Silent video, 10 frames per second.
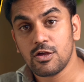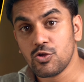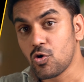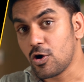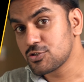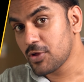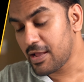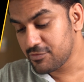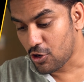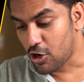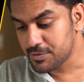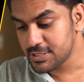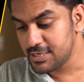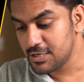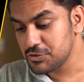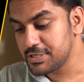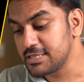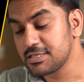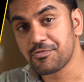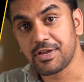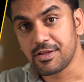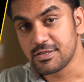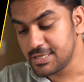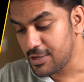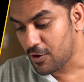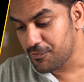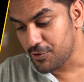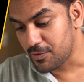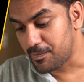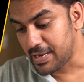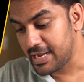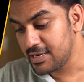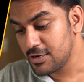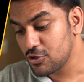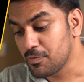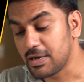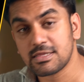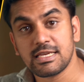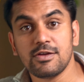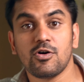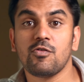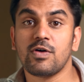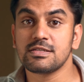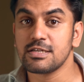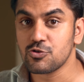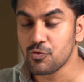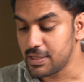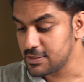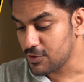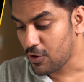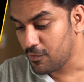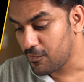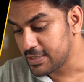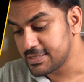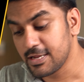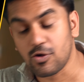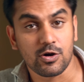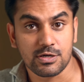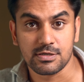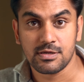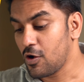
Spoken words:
You also have the option to change the frequency of your plan to monthly or once in 2 months or once in a quarter.